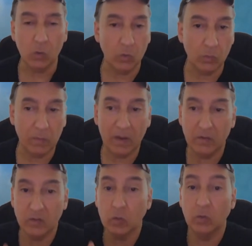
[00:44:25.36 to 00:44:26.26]

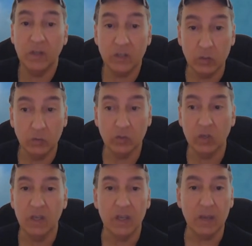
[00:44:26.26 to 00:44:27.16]
about certain issues,
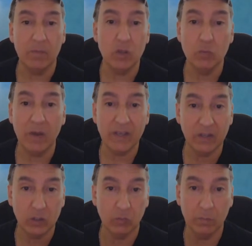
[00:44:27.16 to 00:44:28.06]
you might get
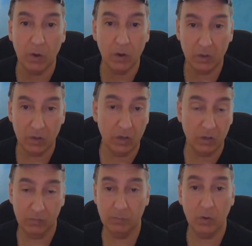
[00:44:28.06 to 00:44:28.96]
into
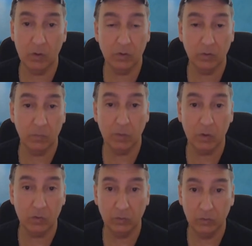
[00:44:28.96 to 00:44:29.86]

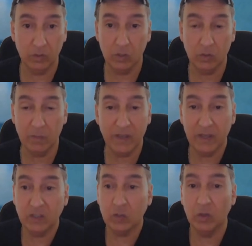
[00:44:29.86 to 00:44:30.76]
debacle. You know, you
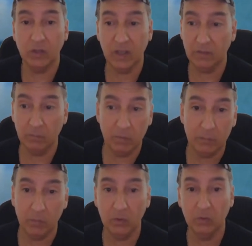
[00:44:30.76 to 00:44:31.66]
might start getting
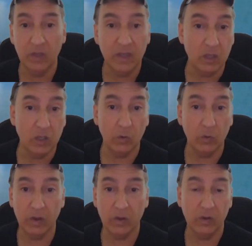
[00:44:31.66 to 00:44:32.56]
people,
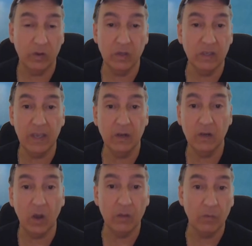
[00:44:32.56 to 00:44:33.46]
getting
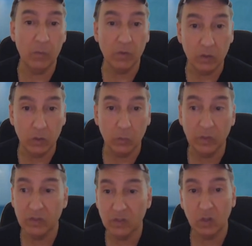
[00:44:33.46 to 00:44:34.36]
irate with you
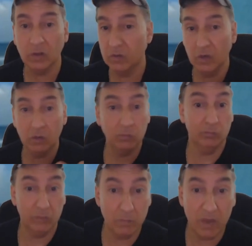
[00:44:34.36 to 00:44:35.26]
and start,
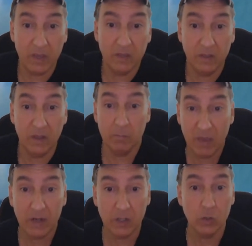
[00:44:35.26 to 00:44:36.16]
they may get
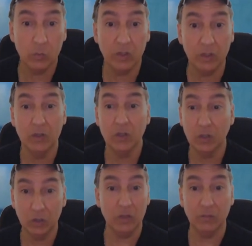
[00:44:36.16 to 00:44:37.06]
mad at you and
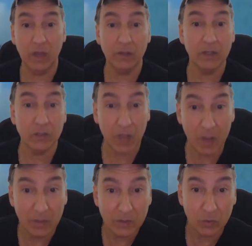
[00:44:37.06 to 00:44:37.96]
leave not nice
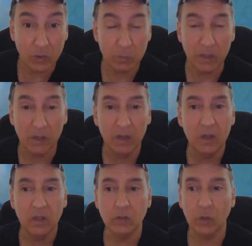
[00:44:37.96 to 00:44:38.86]
comments, so to speak.
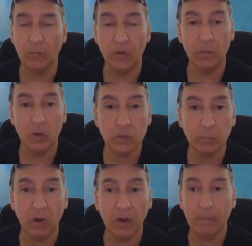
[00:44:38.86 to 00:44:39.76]
So for the most
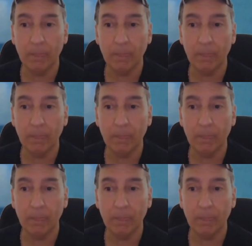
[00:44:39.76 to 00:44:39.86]
part,